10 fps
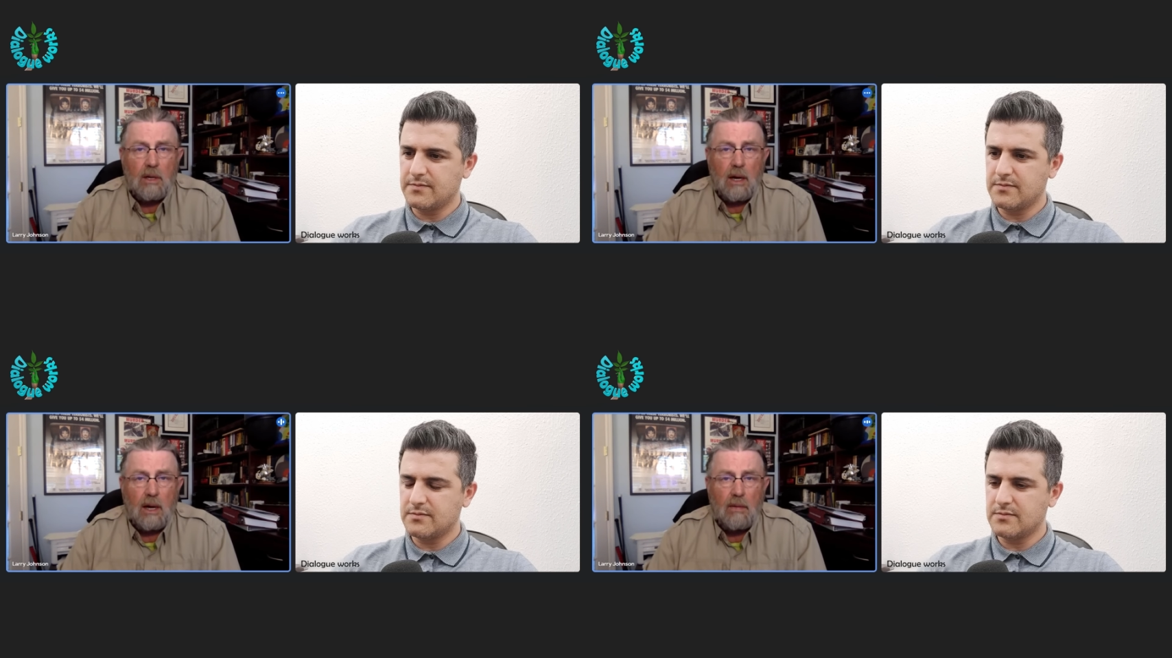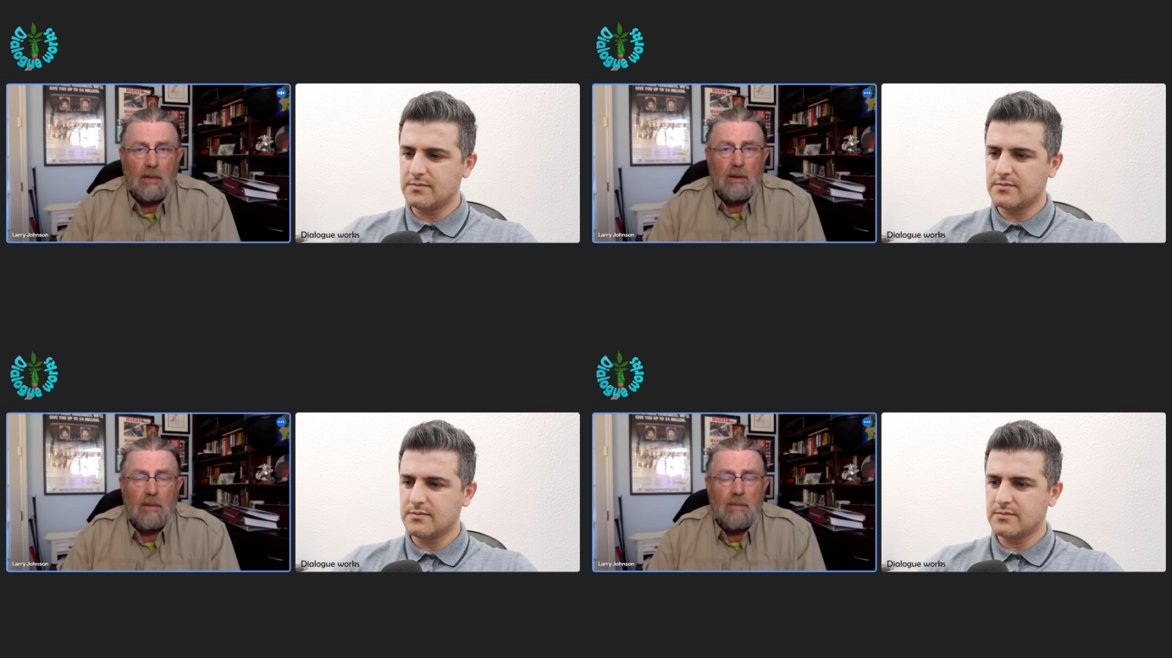Speaker 1: Uh,
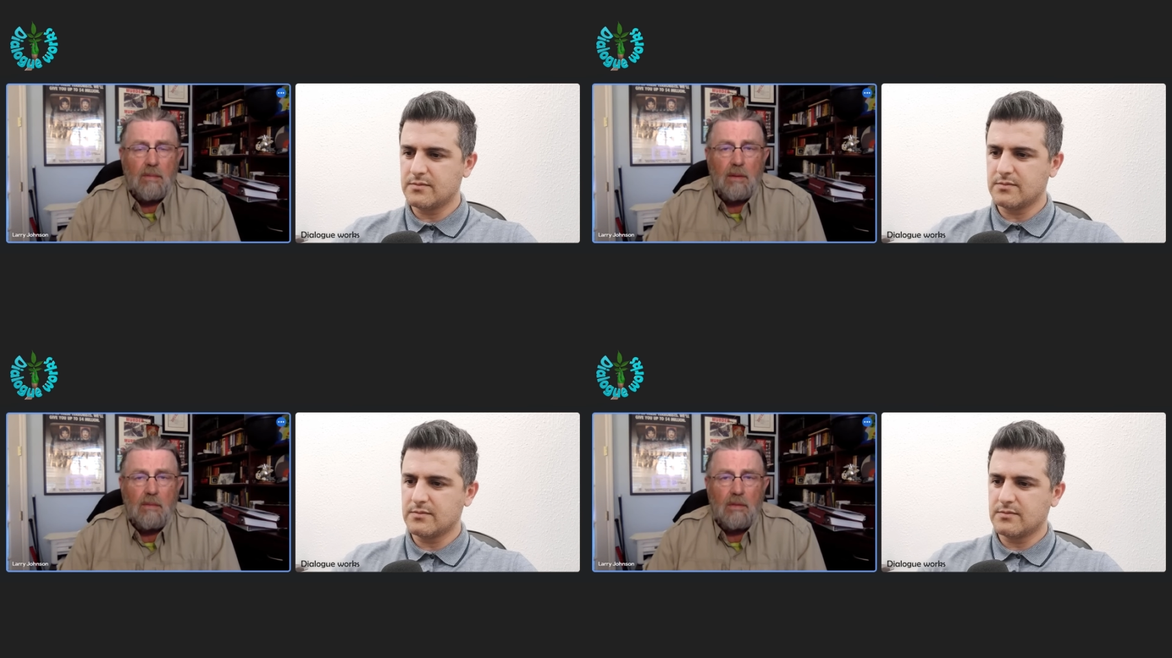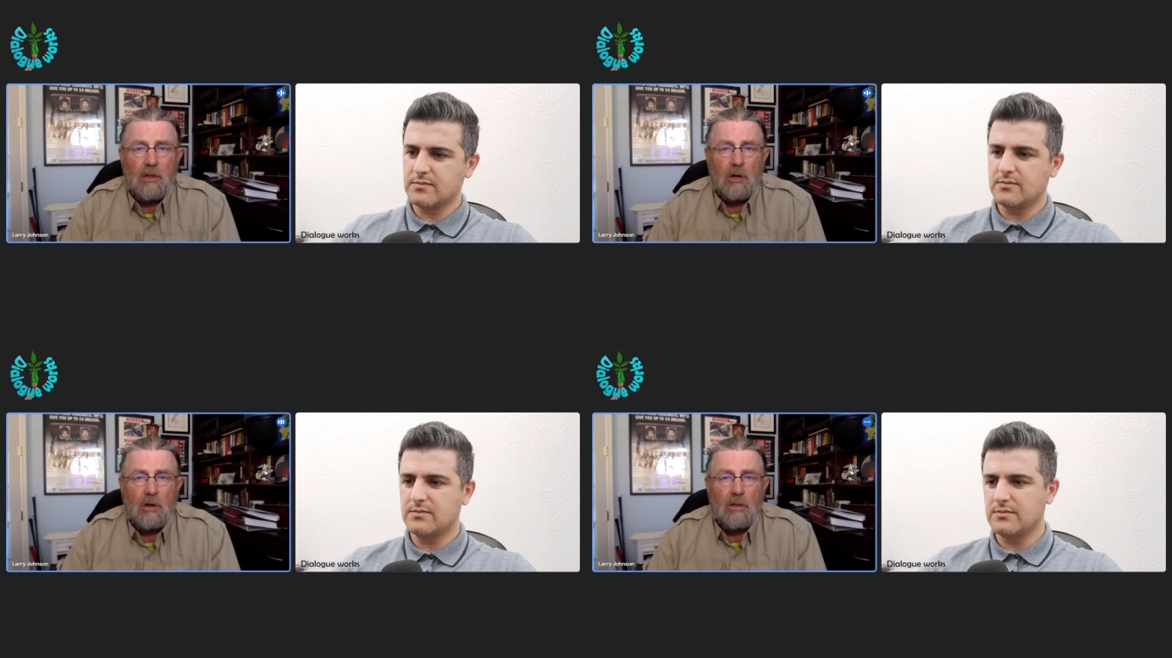
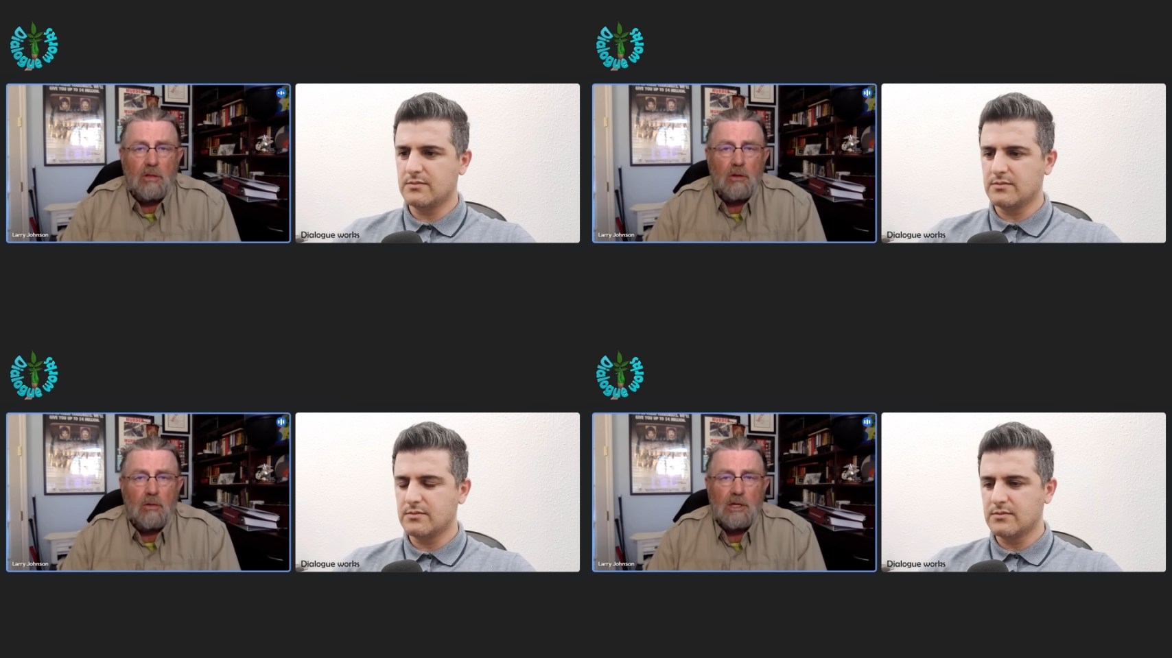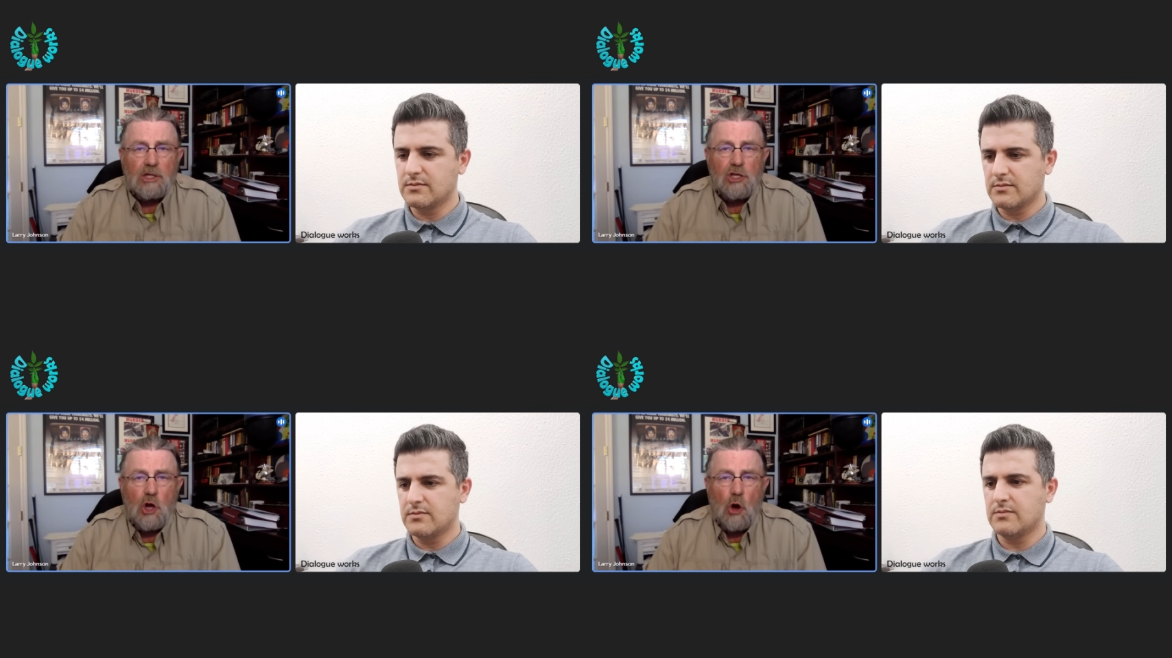the, there
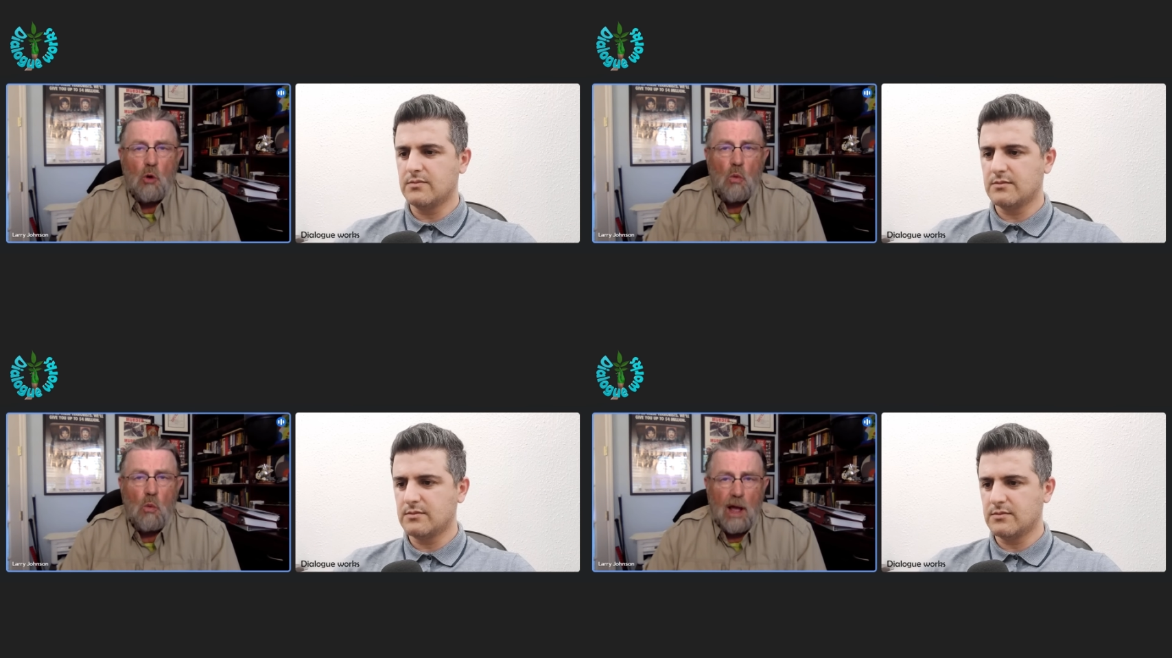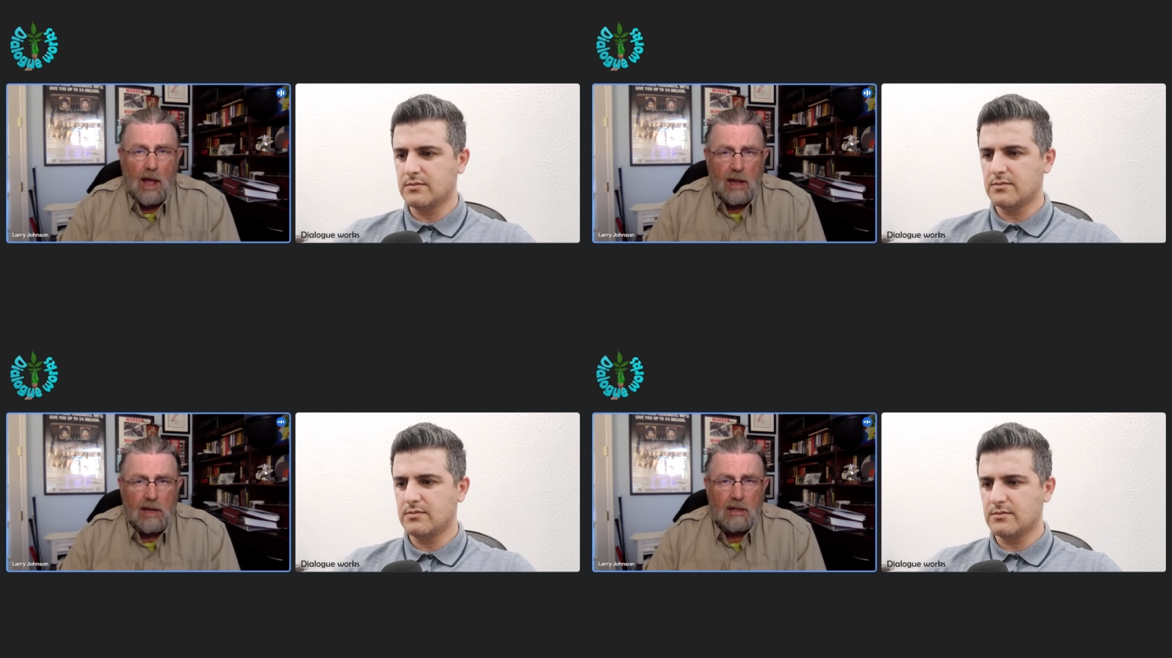is no
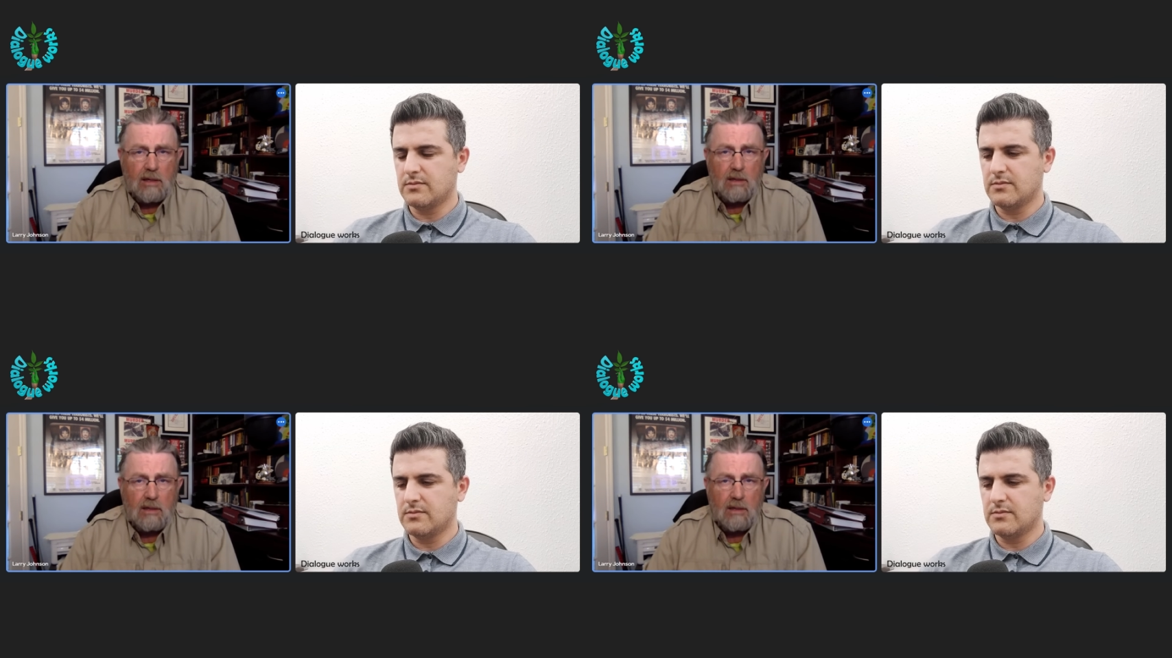way